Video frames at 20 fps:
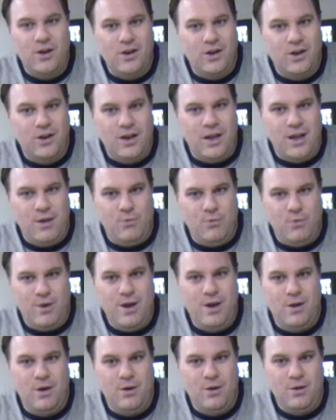
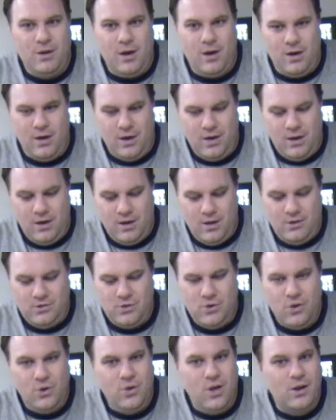the ocean is no
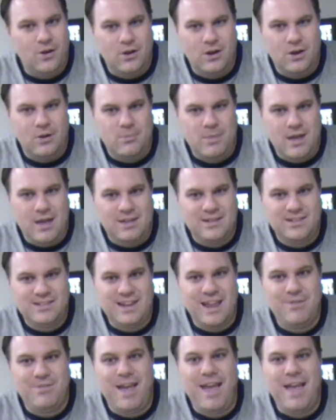longer
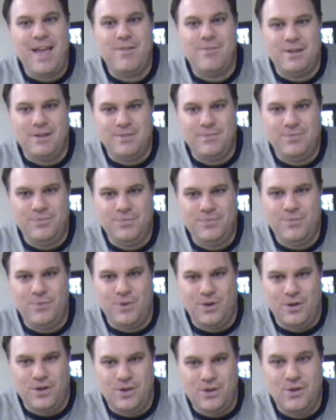is
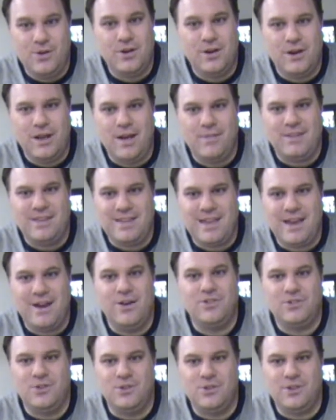no longer going to be a
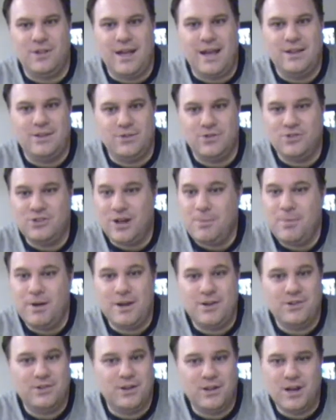safe haven for
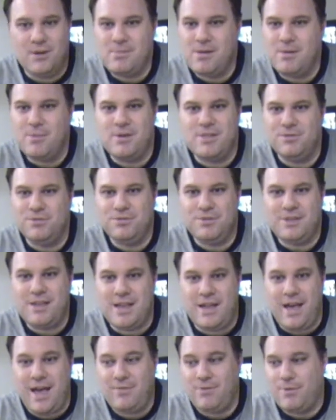you. You're going to have to
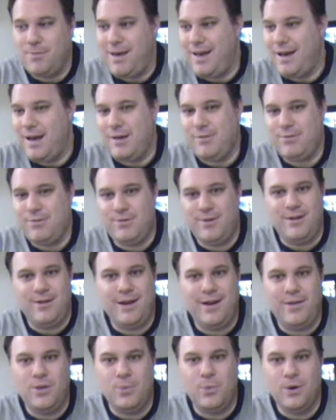garrison those lands, or
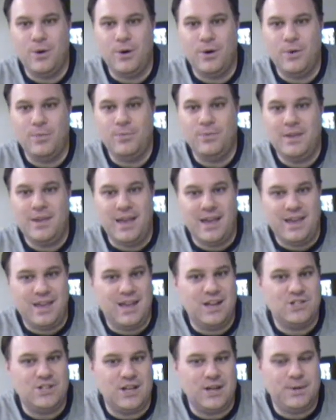somebody's going to come in with a fleet
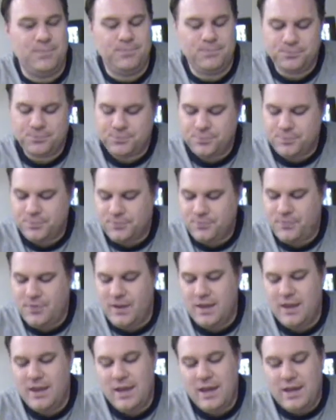from halfway
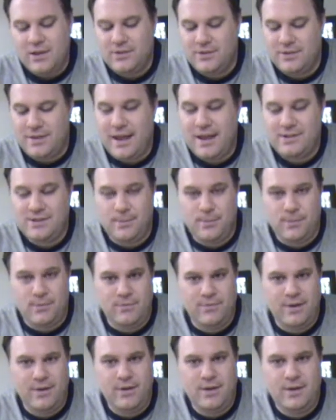around the world and
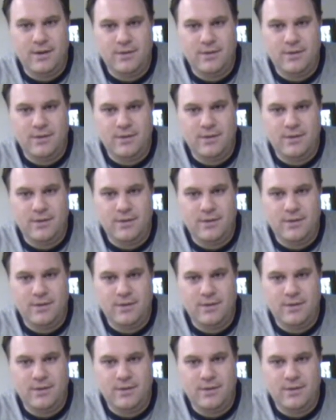get you.